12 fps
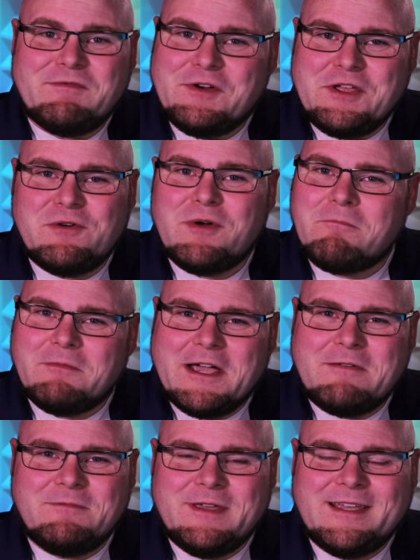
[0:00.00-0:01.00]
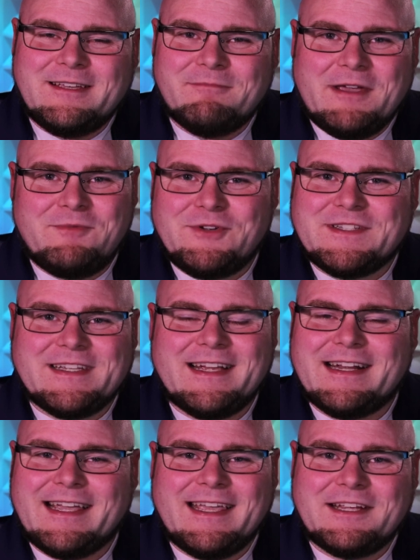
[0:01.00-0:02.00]
For you, it might be. Maybe you're
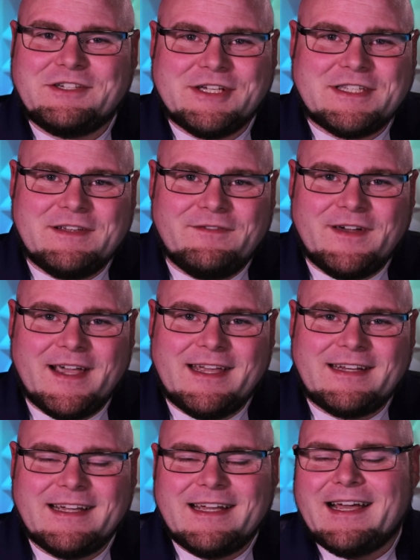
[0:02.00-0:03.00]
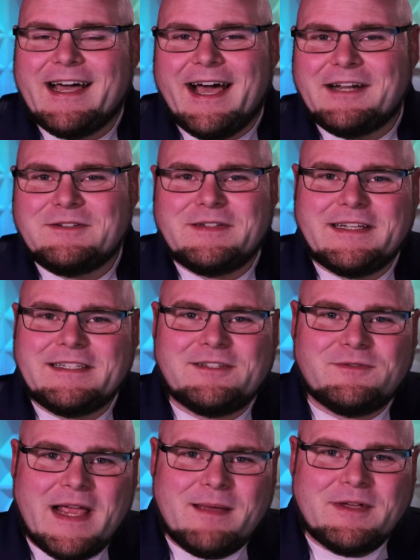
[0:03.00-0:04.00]
saying I can't justify it. I don't like
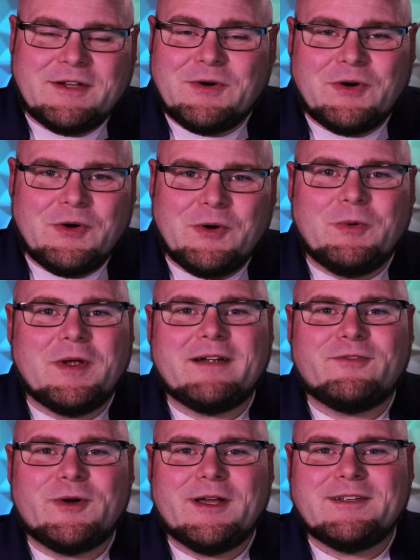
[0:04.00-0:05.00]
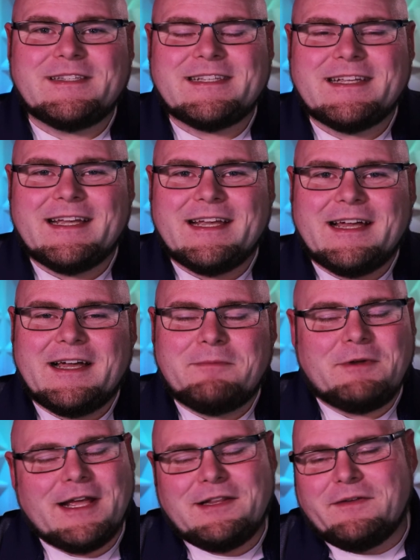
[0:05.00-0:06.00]
ceramic or whatever else,
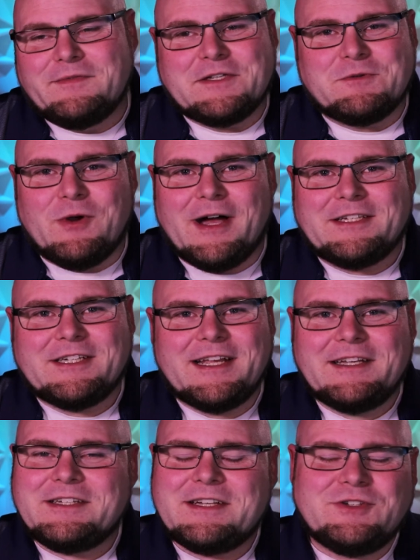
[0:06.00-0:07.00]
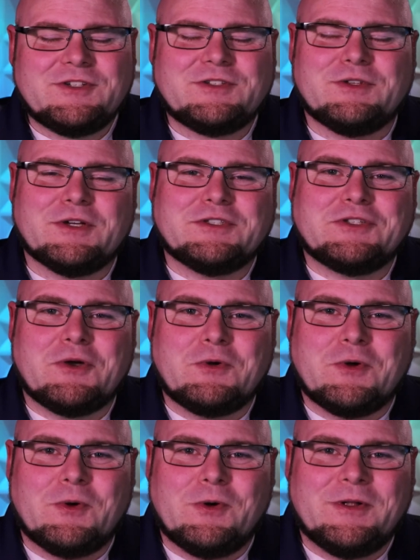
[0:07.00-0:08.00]
but I love this watch. It just looks so
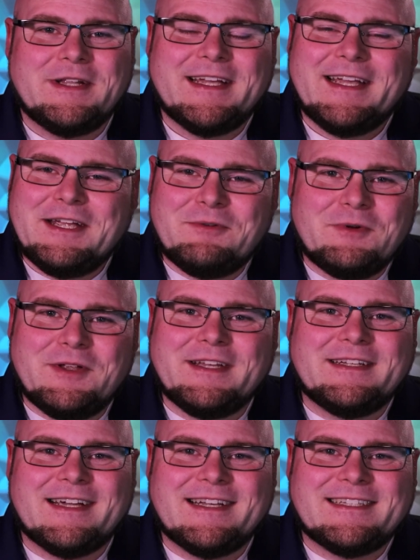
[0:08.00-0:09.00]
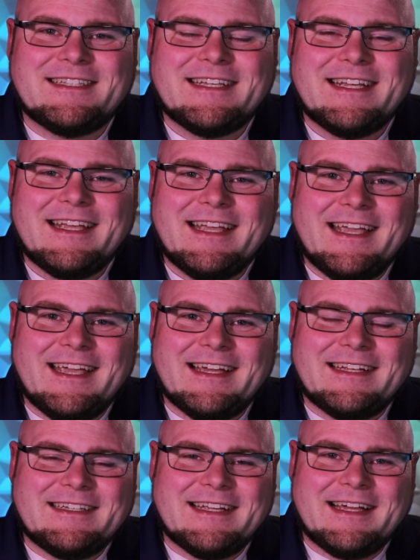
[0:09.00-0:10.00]
cool. It really does.
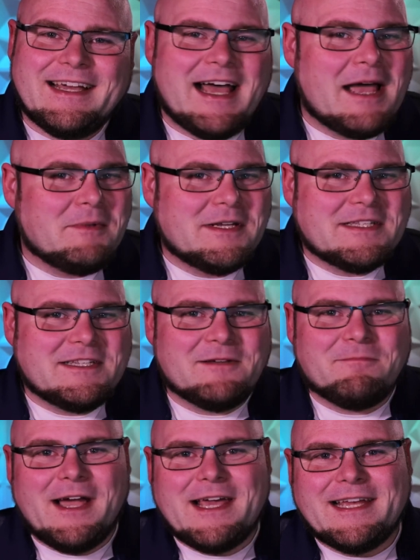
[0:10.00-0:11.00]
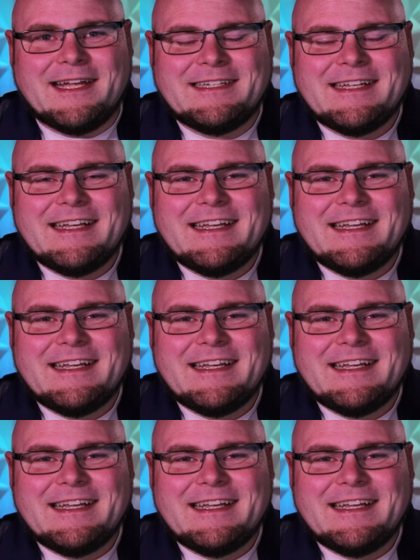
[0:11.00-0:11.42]
And I'm going to stick by that.